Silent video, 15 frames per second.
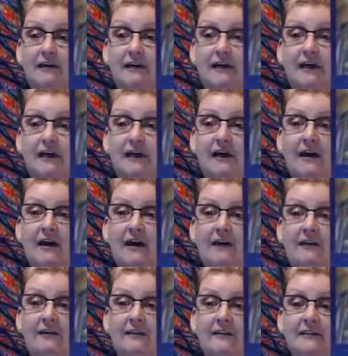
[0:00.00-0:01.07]

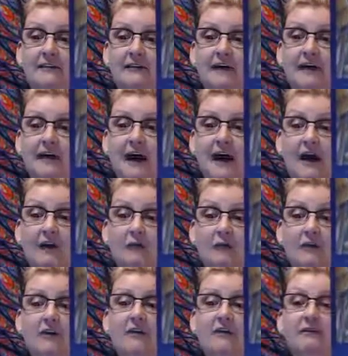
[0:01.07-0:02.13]
And I
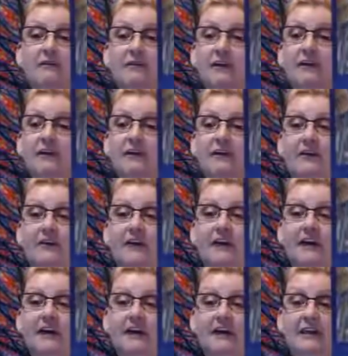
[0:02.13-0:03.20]
really feel
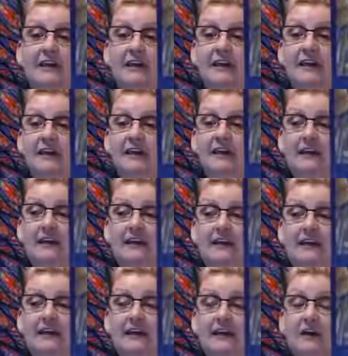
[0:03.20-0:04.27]
that
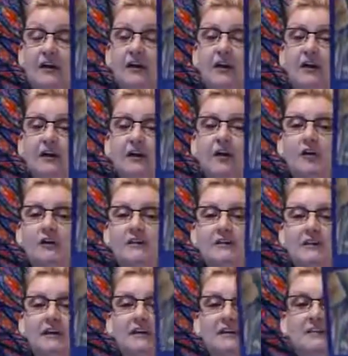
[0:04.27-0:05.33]
you're going to notice
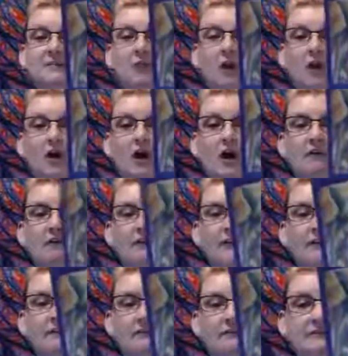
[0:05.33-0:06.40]
things more often